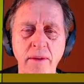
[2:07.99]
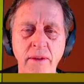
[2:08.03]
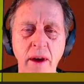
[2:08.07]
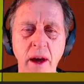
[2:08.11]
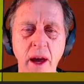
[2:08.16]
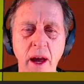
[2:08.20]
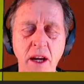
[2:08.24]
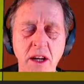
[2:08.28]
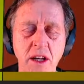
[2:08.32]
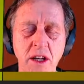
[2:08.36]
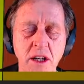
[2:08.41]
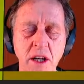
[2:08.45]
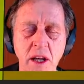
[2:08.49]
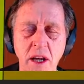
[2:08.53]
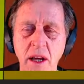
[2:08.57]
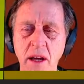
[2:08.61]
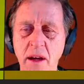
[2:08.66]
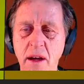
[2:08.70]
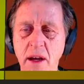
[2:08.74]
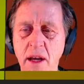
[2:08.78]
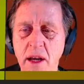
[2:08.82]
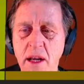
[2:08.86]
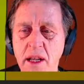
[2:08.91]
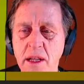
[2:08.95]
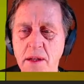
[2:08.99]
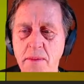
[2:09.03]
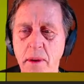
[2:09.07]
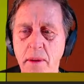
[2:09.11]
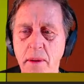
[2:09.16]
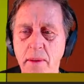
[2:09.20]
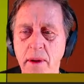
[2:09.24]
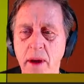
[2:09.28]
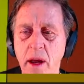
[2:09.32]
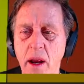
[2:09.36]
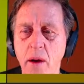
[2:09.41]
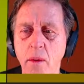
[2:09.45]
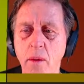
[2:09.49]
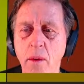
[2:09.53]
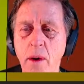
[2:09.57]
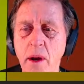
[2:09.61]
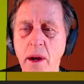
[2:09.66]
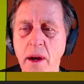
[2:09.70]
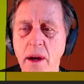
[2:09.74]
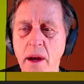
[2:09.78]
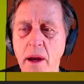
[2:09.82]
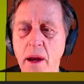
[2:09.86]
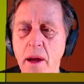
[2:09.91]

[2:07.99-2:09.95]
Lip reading: Actually, it's probably going to win.